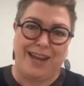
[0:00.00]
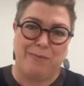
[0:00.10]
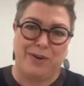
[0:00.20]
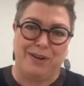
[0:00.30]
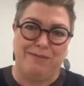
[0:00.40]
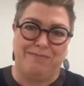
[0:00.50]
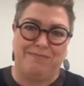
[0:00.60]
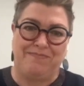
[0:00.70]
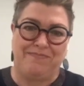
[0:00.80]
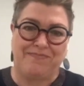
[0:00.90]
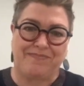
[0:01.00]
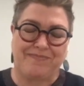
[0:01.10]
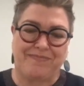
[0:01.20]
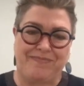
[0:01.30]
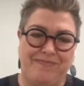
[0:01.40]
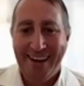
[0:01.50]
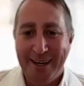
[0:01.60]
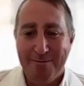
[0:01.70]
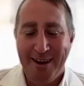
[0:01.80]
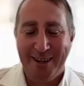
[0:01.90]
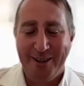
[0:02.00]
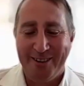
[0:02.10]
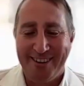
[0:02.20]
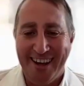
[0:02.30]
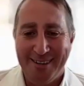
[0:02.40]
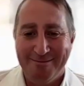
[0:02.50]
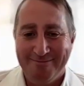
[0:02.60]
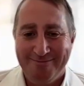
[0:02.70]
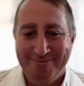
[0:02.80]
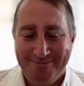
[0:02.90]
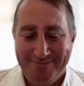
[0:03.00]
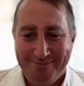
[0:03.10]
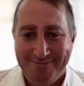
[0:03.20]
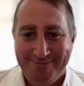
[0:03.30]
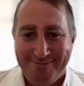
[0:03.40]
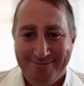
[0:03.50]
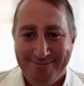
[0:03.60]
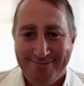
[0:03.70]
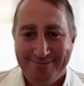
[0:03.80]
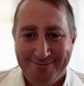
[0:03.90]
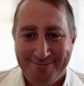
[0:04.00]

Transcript: Cameron. Hi, Kim. How are you doing today? Very well,